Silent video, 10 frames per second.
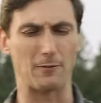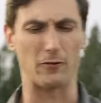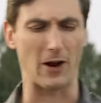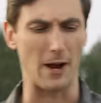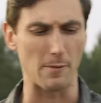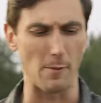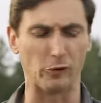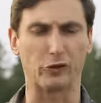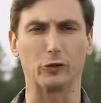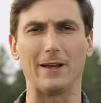often forgotten, but
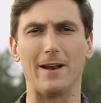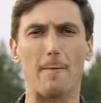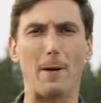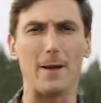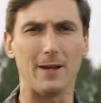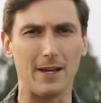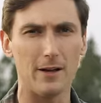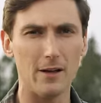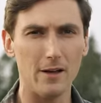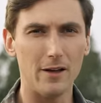most certainly not by me,
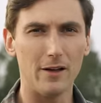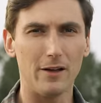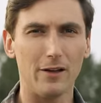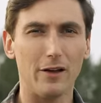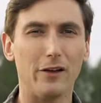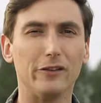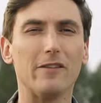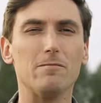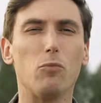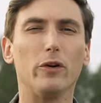
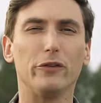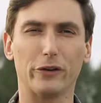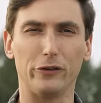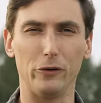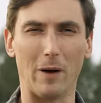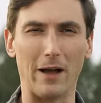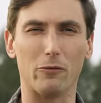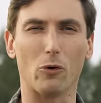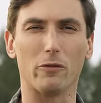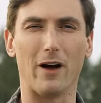seven point six two by
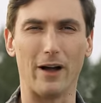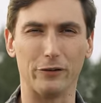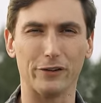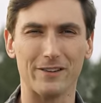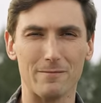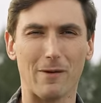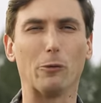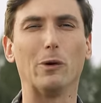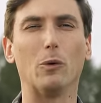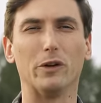forty-fives. My
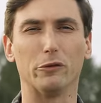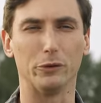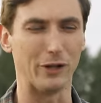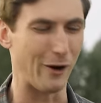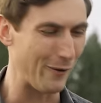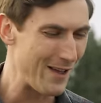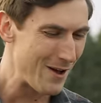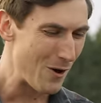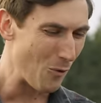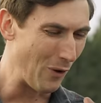real ones will know.
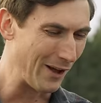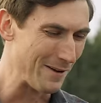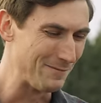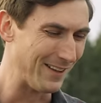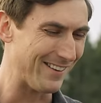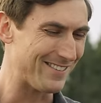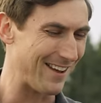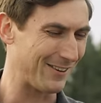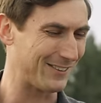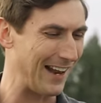Welcome to the
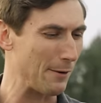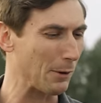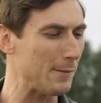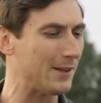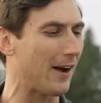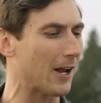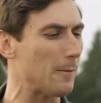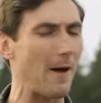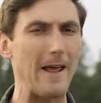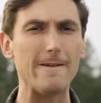channel. Today, we're gonna be talking
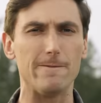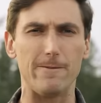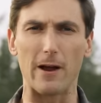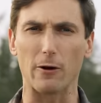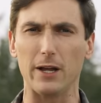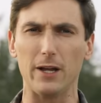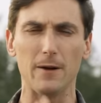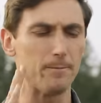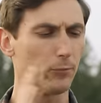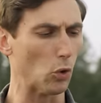about a very
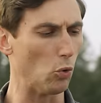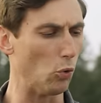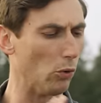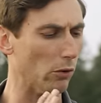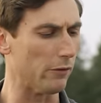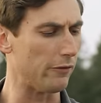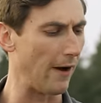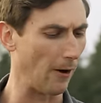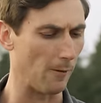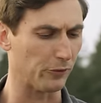cool
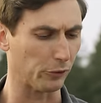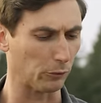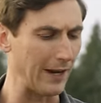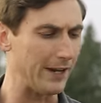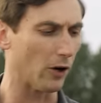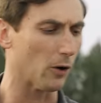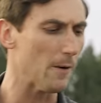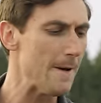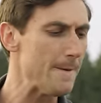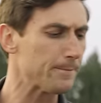firearm. So right here,
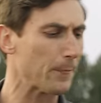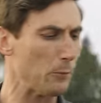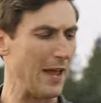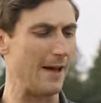we